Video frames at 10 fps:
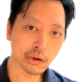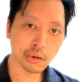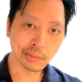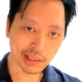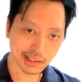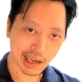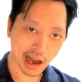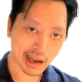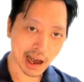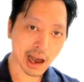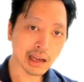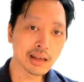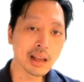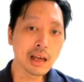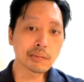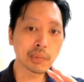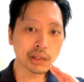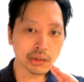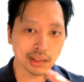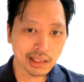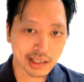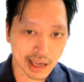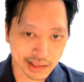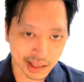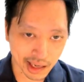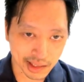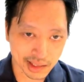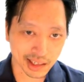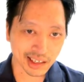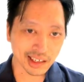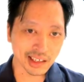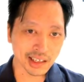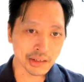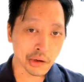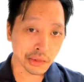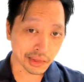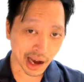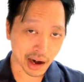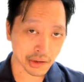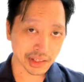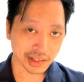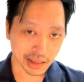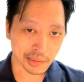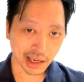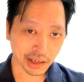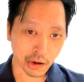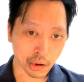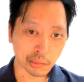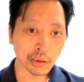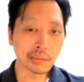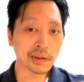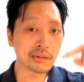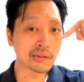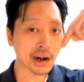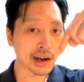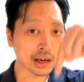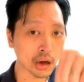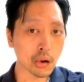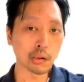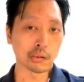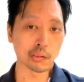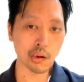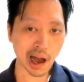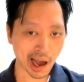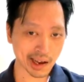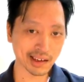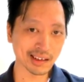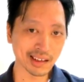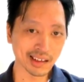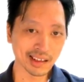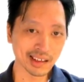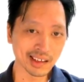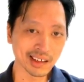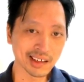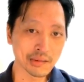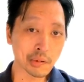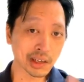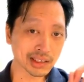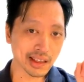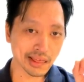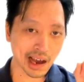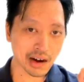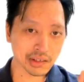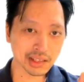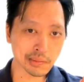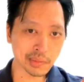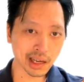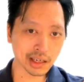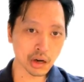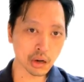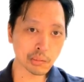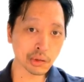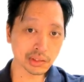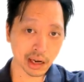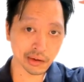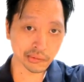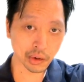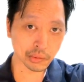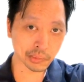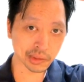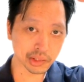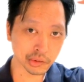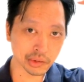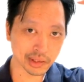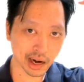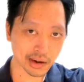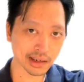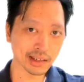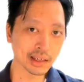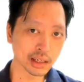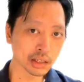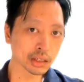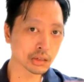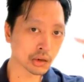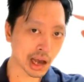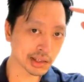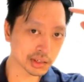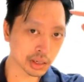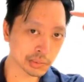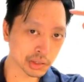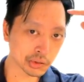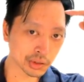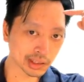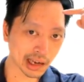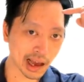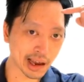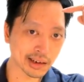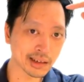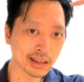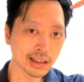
will be sky high, but your TSH, your thyroid stimulating hormone will be very low. Why? well, thyroid stimulating hormones coming from your pituitary your anterior pituitary gland